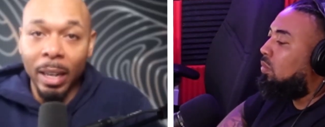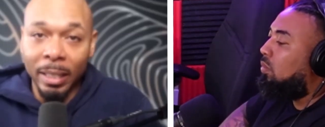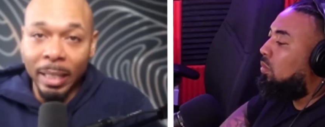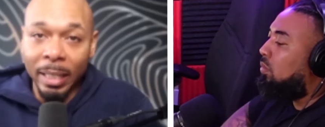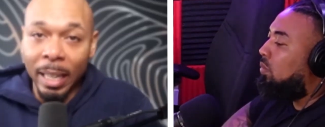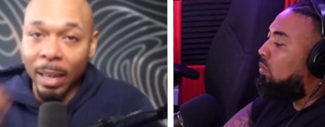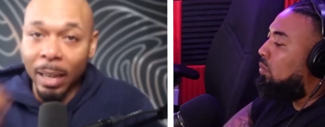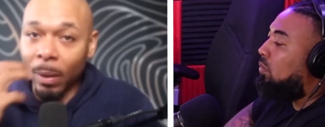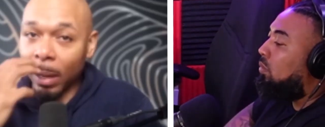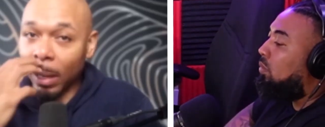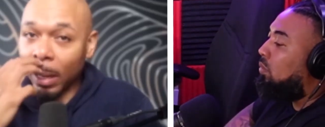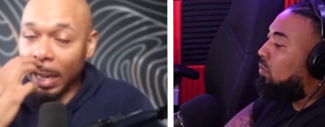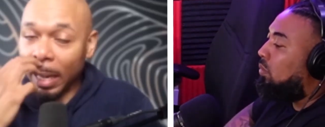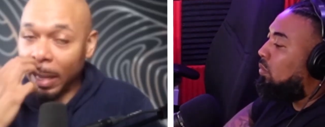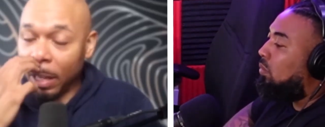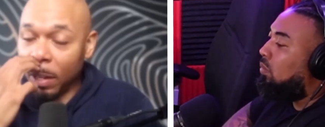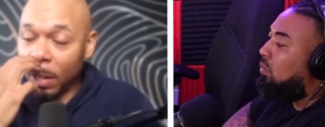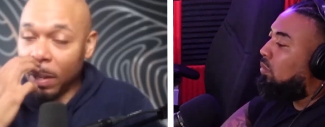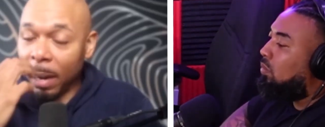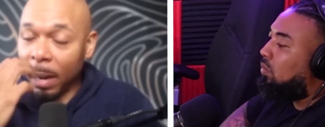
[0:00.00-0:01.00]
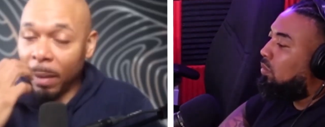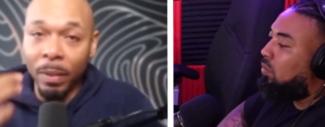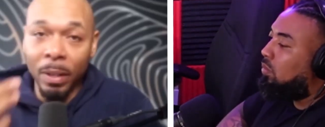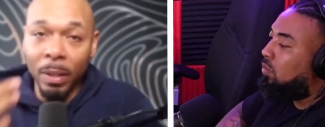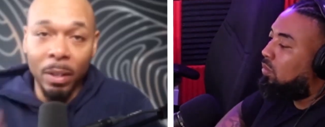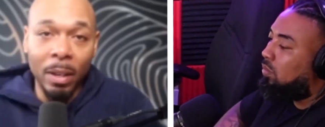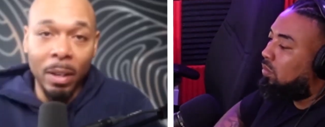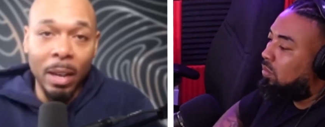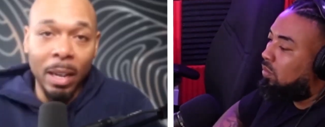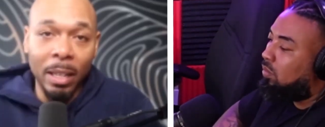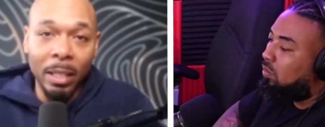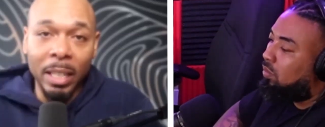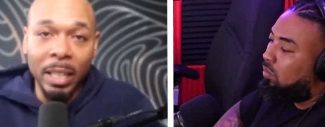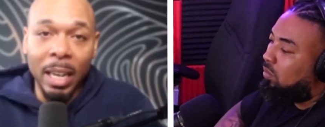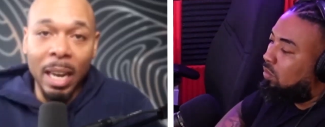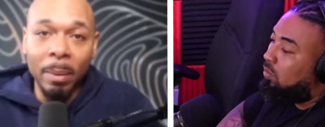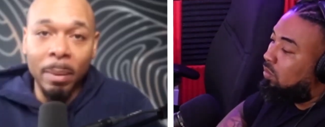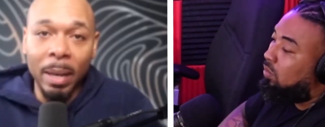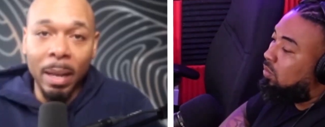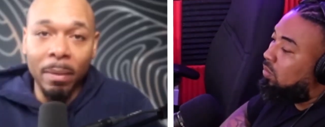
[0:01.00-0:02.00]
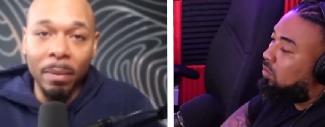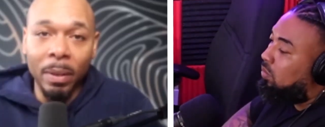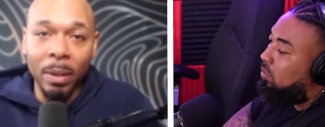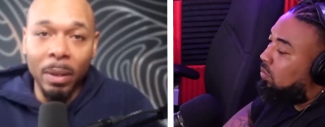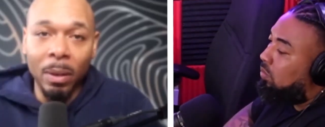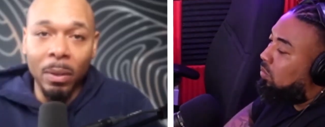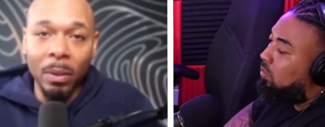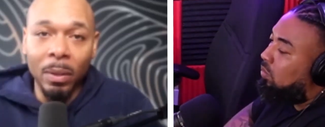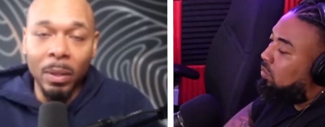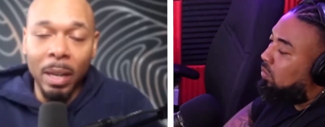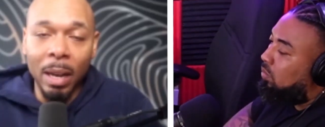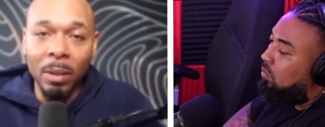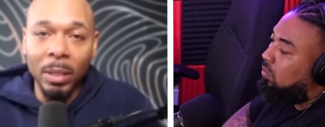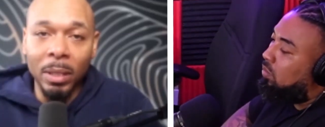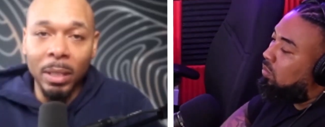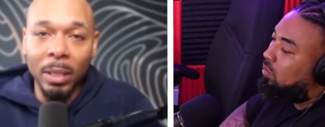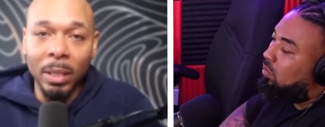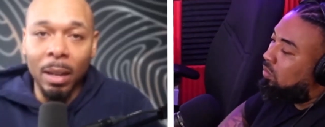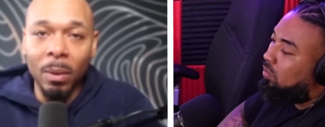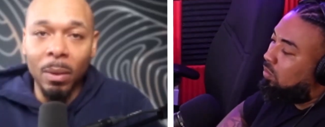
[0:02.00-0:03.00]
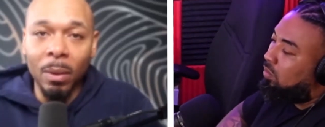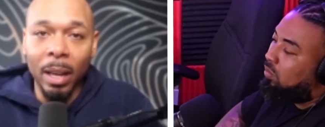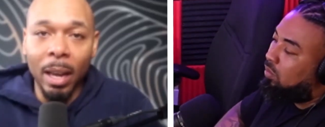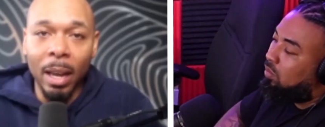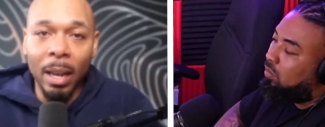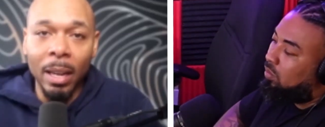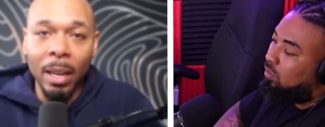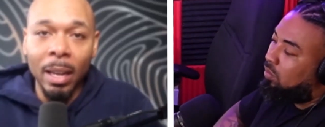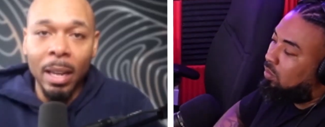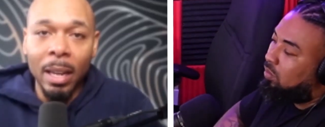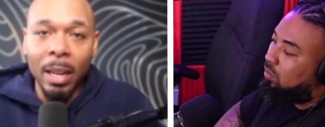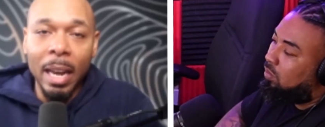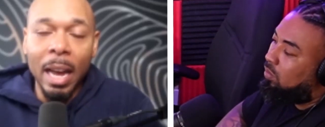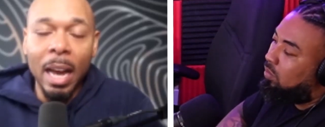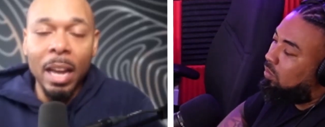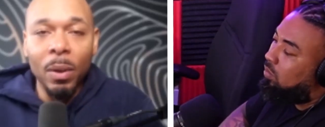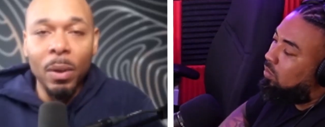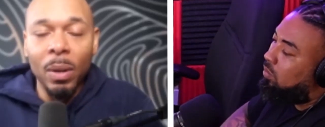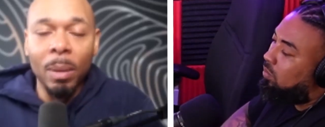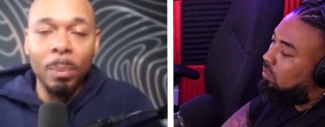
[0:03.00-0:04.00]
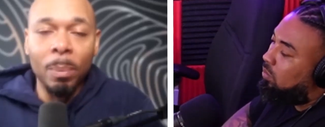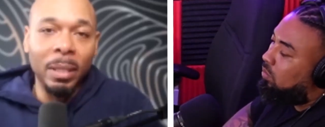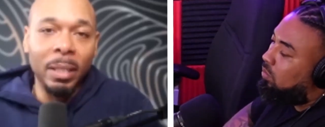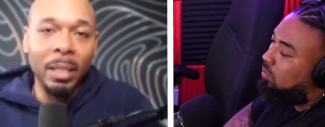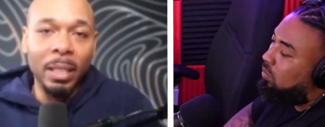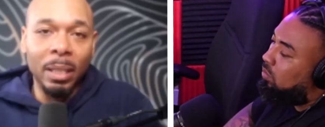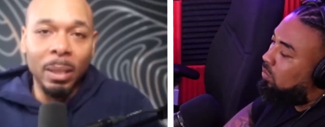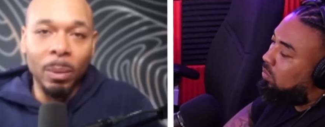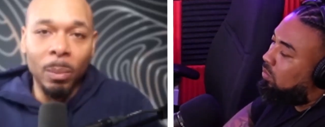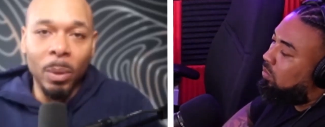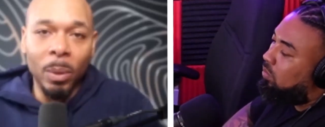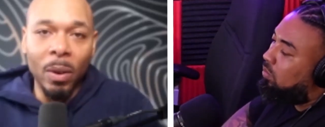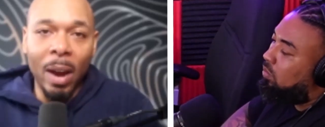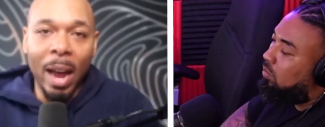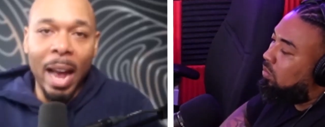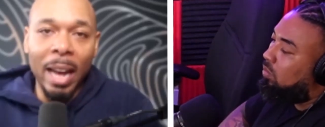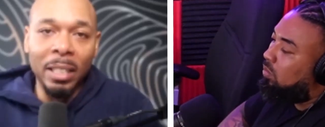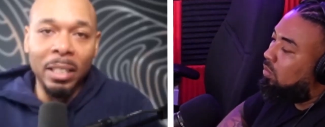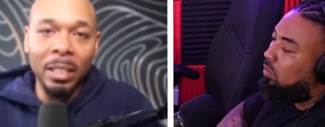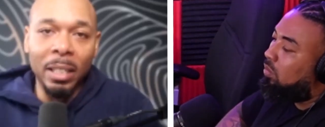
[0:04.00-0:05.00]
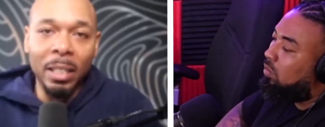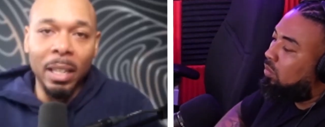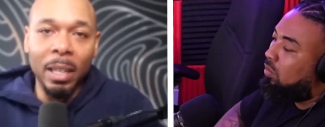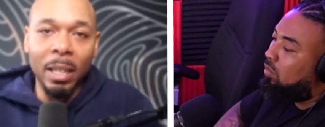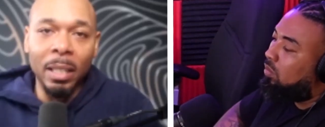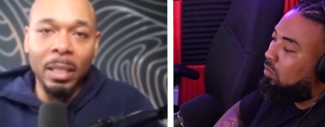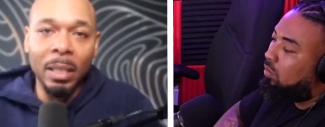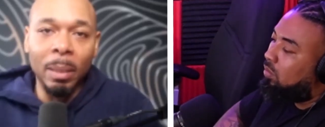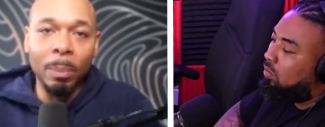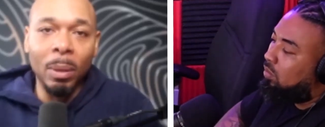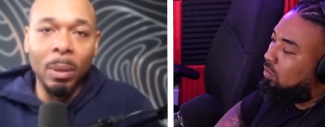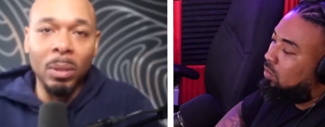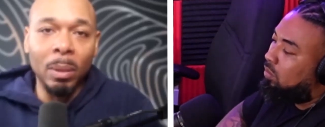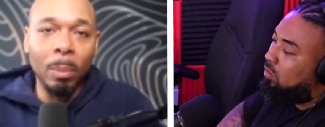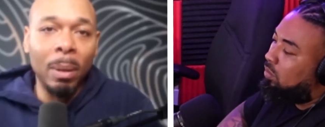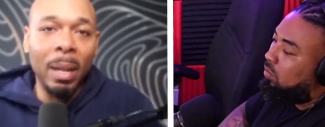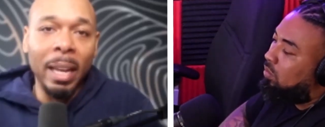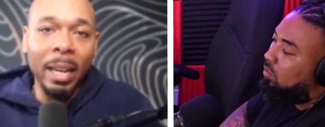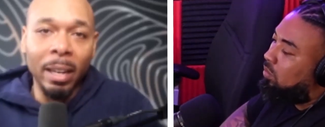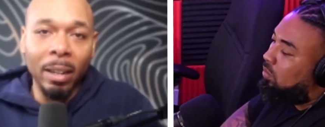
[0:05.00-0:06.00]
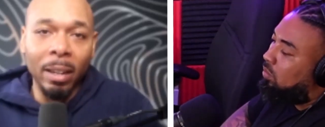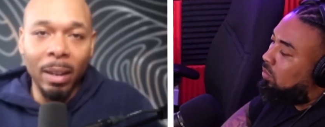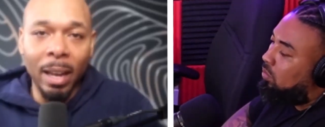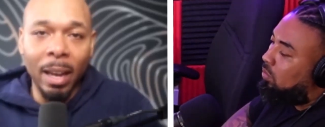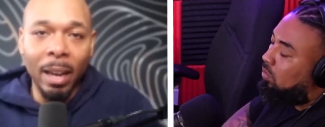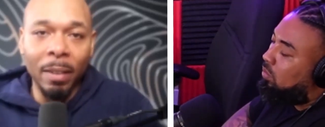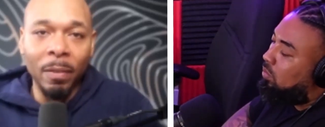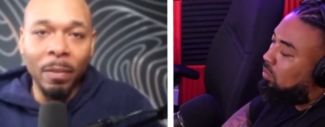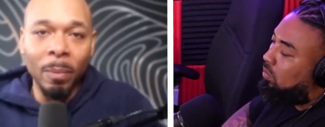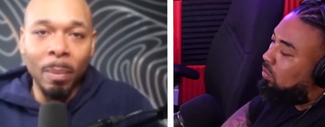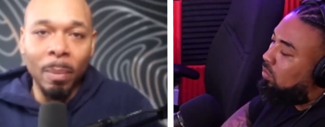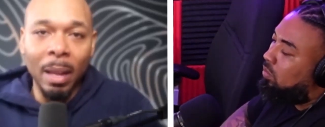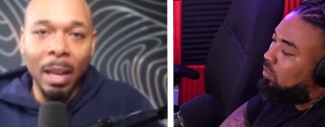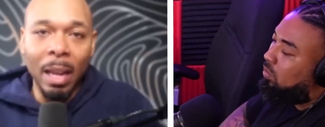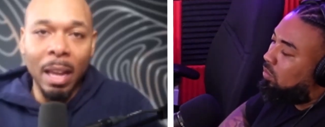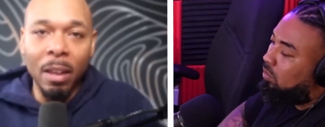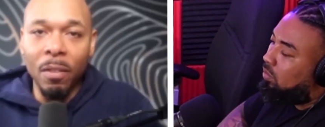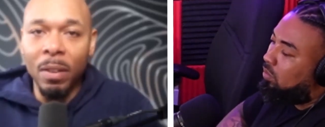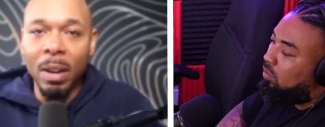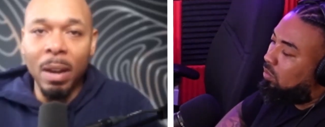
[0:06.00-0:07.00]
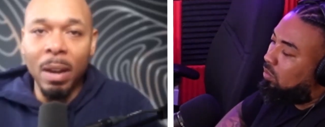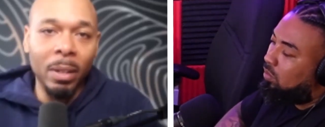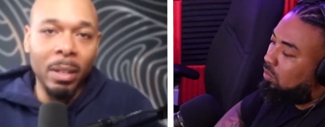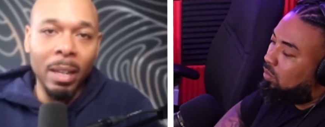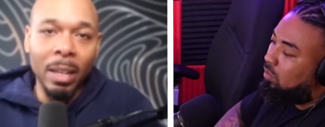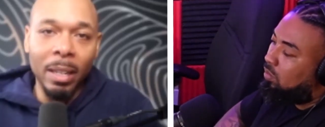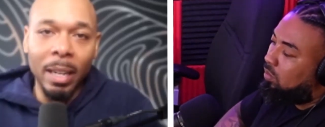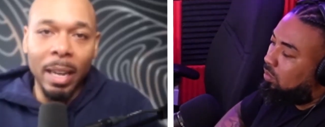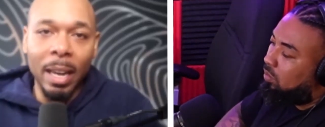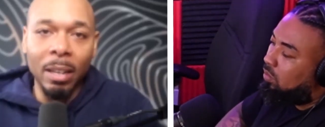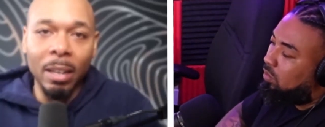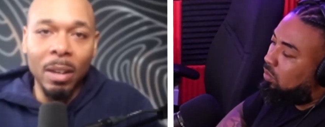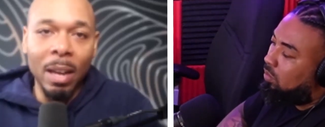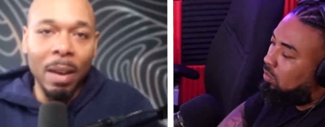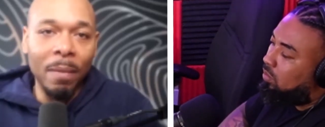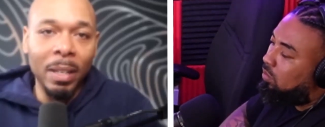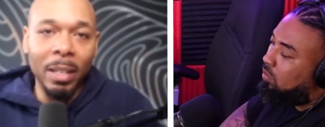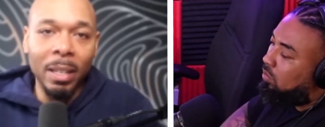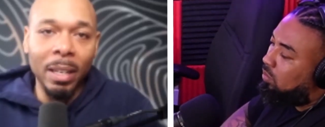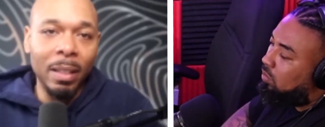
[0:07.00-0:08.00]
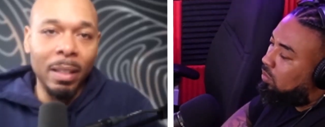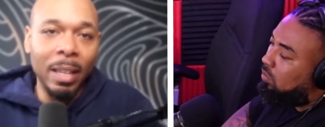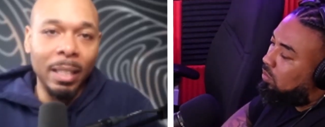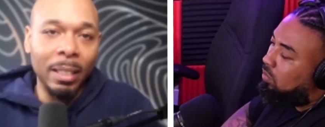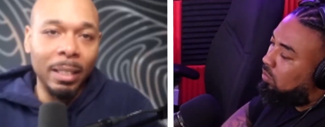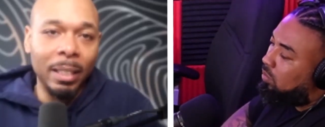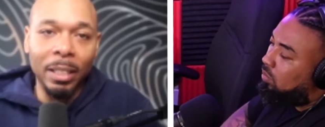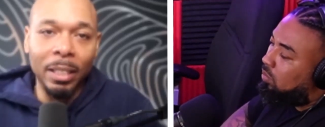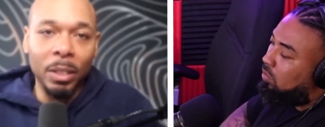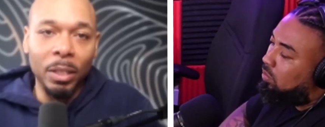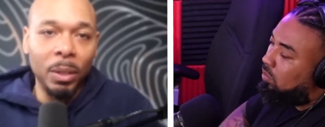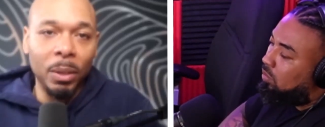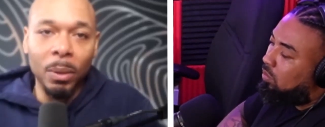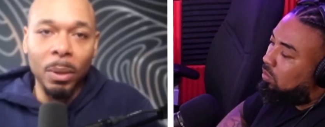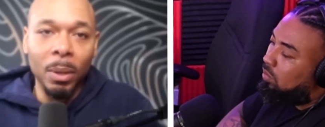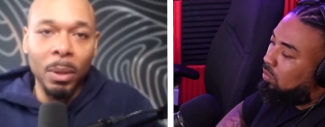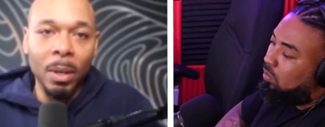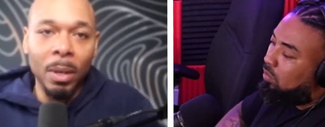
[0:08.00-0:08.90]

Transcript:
Speaker 1: et cetera. And then you got a you got a job in that field. Now it's like, okay, now you're in a position where you're actually supposed to plan your life, and you've never done that. You haven't done that since you